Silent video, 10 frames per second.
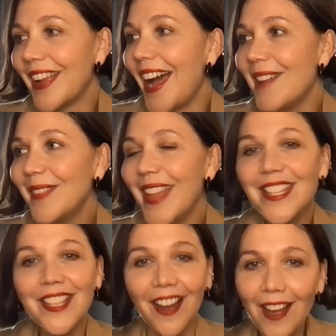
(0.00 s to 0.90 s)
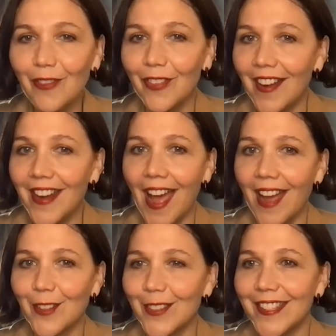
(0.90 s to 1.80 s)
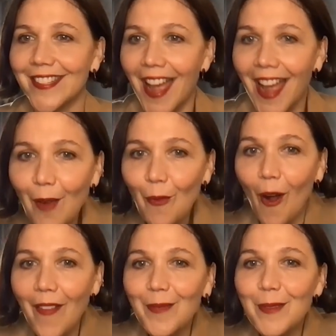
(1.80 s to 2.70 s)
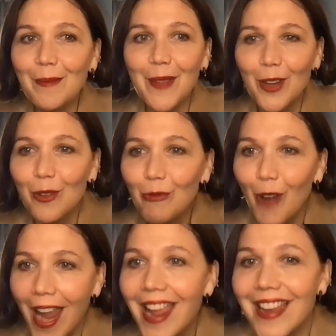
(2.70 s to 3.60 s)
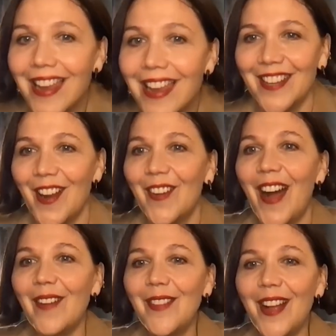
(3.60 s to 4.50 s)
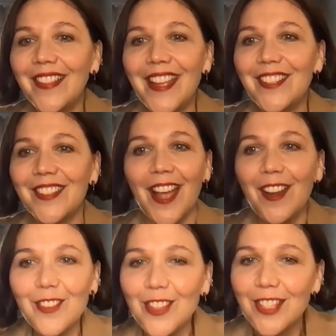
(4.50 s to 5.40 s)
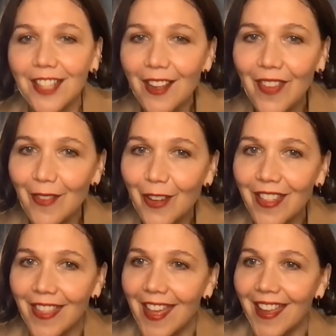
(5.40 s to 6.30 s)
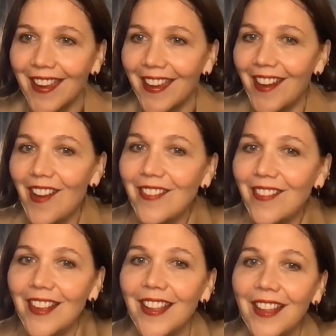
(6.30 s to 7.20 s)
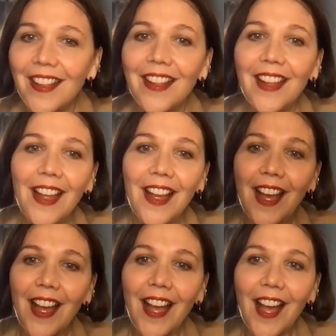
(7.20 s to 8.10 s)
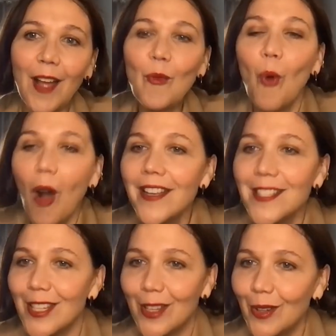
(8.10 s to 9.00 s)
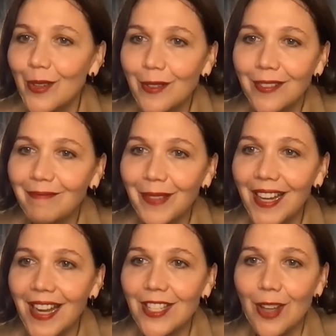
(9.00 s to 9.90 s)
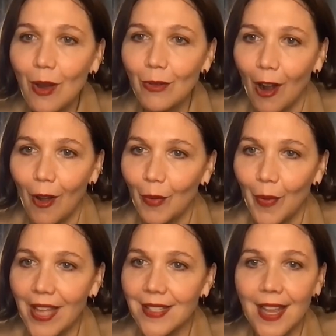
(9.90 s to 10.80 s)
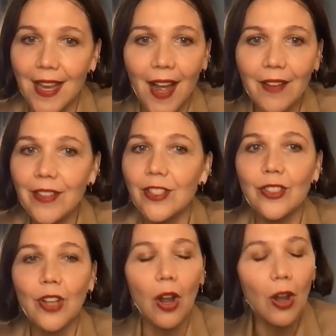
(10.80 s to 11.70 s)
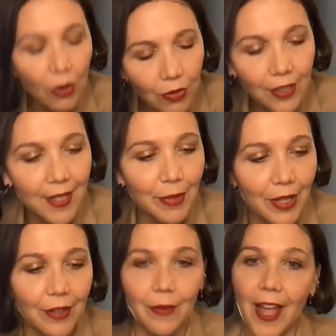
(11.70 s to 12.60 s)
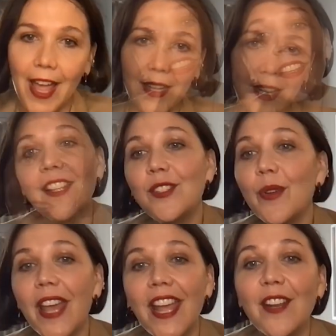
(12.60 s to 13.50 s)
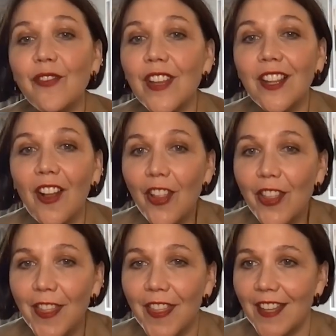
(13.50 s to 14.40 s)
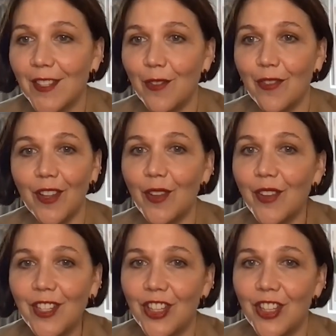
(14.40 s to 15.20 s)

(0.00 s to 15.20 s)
I'm like tough on actresses. I want them to be great. You know, I'm not like, I don't just love everything, you know, I want to, but I don't always. And I was totally blown away. It's okay to feel all the things you feel. You can